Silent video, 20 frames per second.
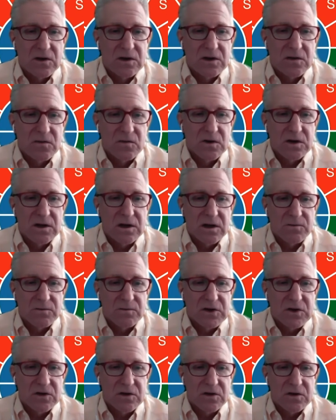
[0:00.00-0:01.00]
would a
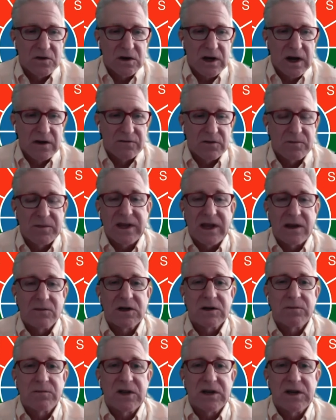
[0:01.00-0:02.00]
computer ever be able
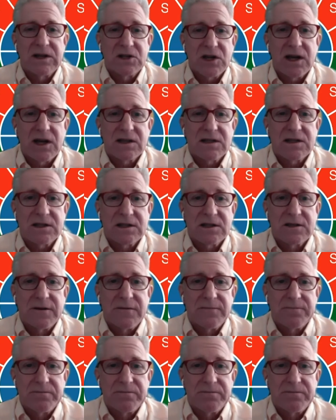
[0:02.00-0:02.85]
to play chess?